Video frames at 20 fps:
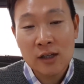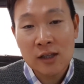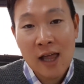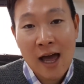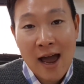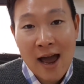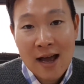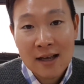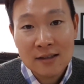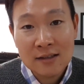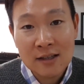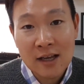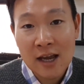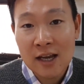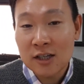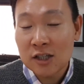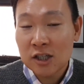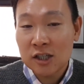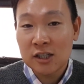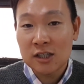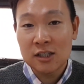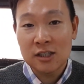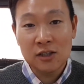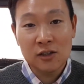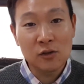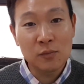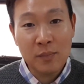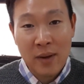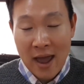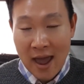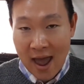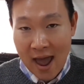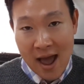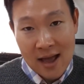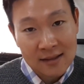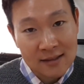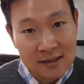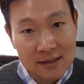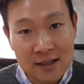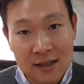to class and she still
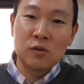passed.